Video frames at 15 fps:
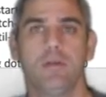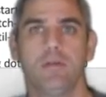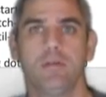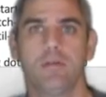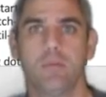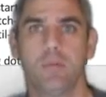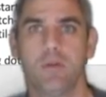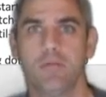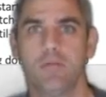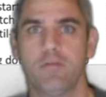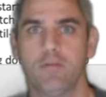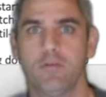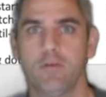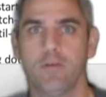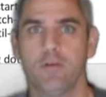some of the
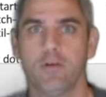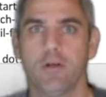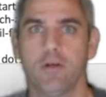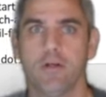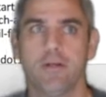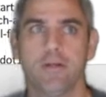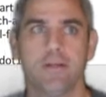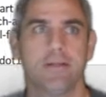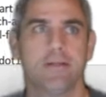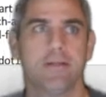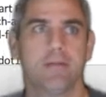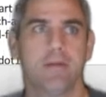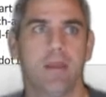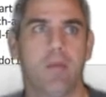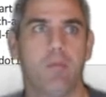further
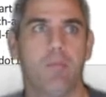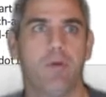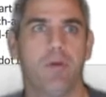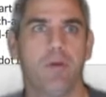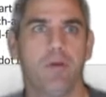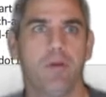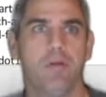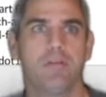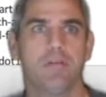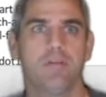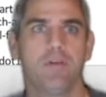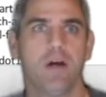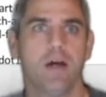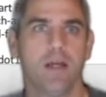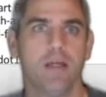capabilities of
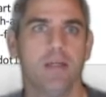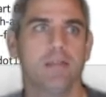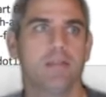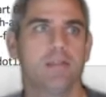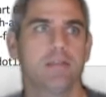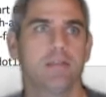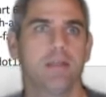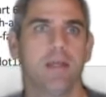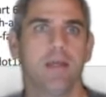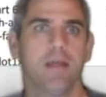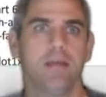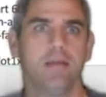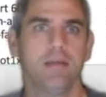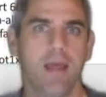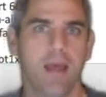ICE
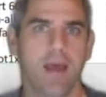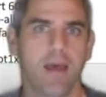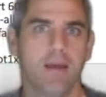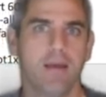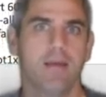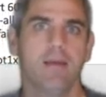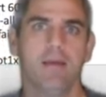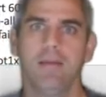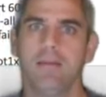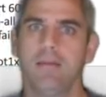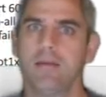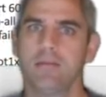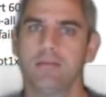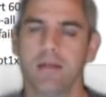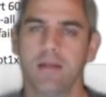and NAC and
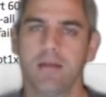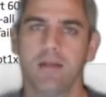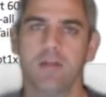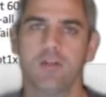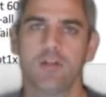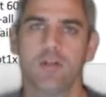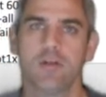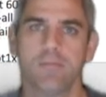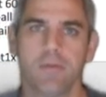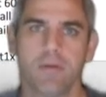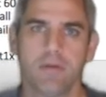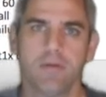things of that nature,